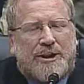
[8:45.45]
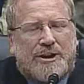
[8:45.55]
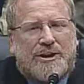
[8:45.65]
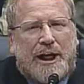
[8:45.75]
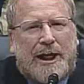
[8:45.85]

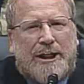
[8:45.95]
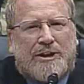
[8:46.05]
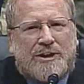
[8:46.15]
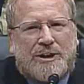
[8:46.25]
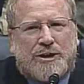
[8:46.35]
designed
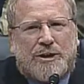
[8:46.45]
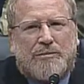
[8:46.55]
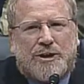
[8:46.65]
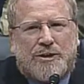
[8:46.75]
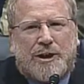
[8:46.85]

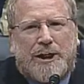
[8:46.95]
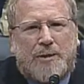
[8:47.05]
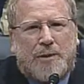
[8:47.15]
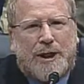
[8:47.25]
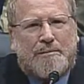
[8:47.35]
systems and tried to
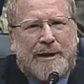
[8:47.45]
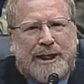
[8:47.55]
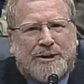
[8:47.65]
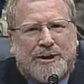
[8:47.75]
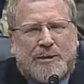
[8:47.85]
run it
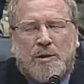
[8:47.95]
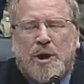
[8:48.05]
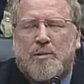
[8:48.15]
past him,